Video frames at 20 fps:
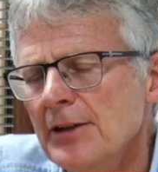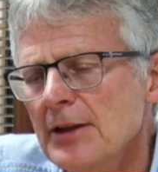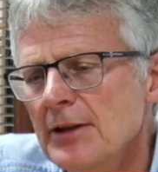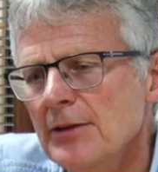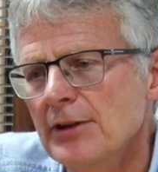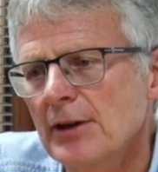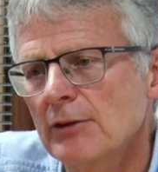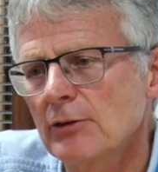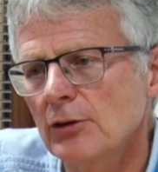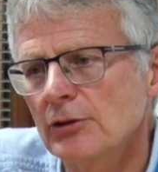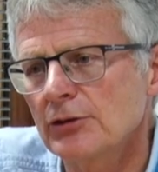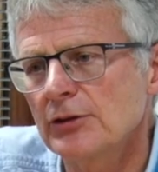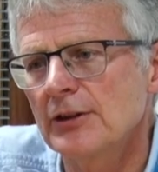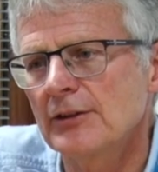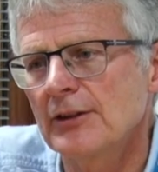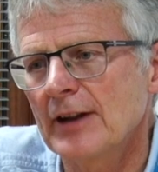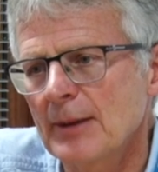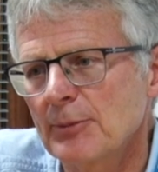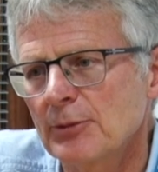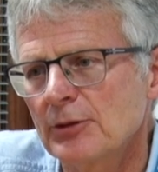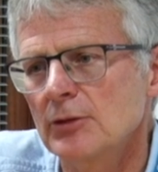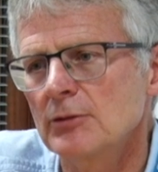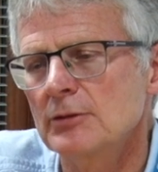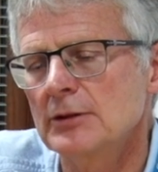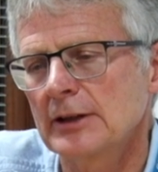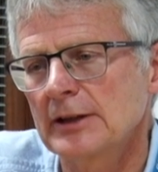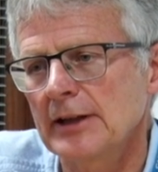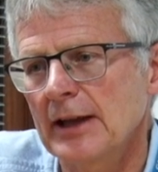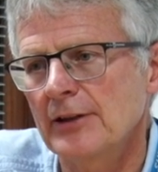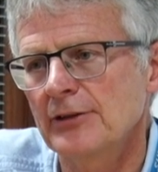think thyroxine is an absolute
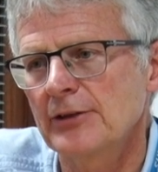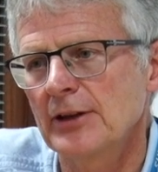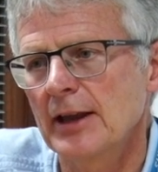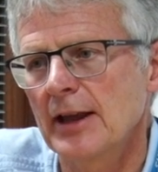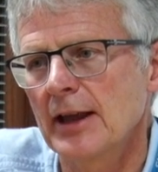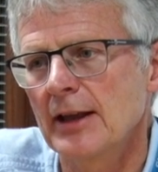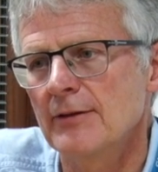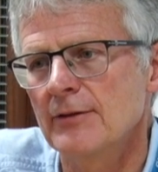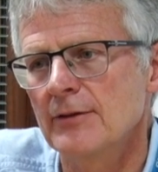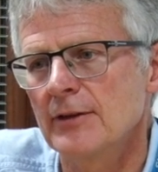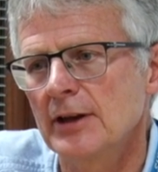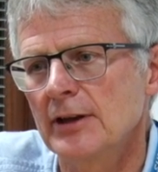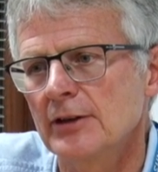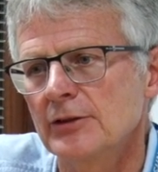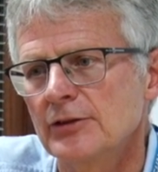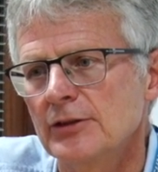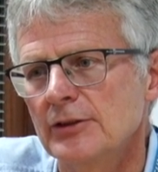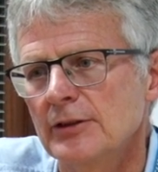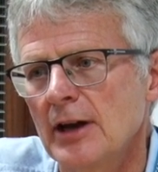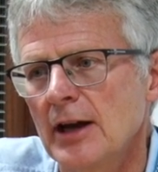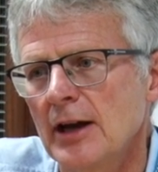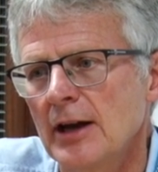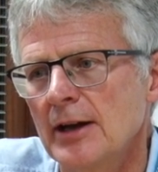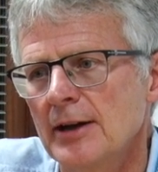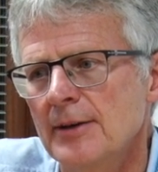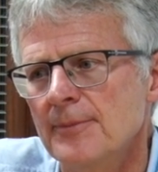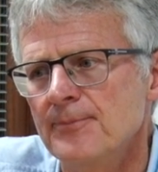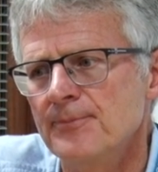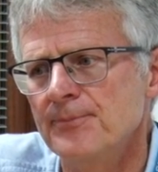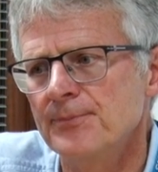classic in that,
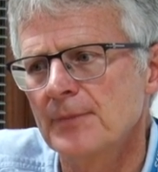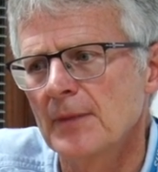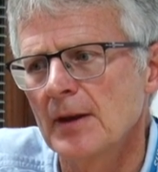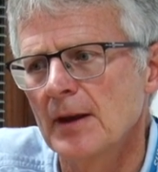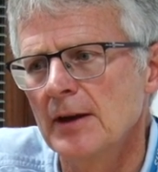um,